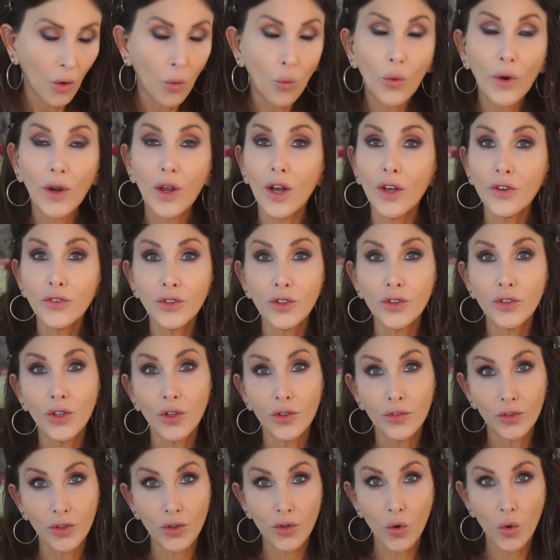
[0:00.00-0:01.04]
We also
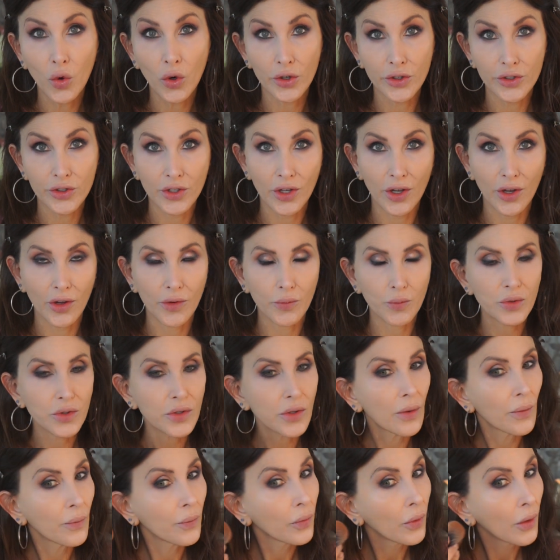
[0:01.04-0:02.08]
don't do
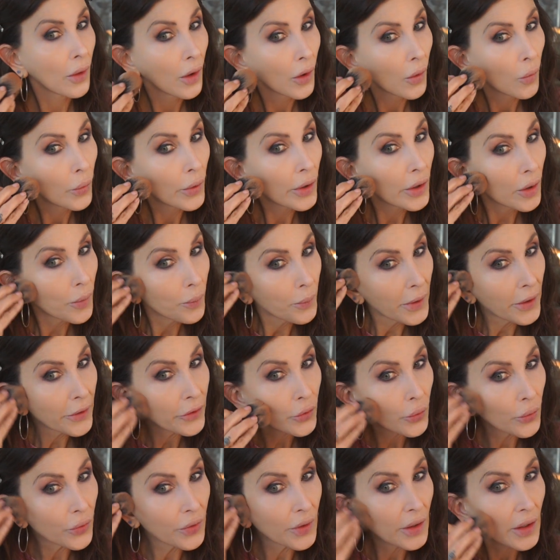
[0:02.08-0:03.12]
horoscopes. We don't
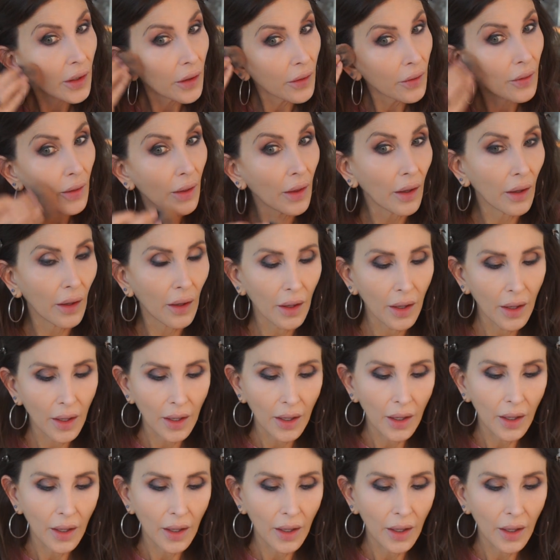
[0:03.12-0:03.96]
mess with anything.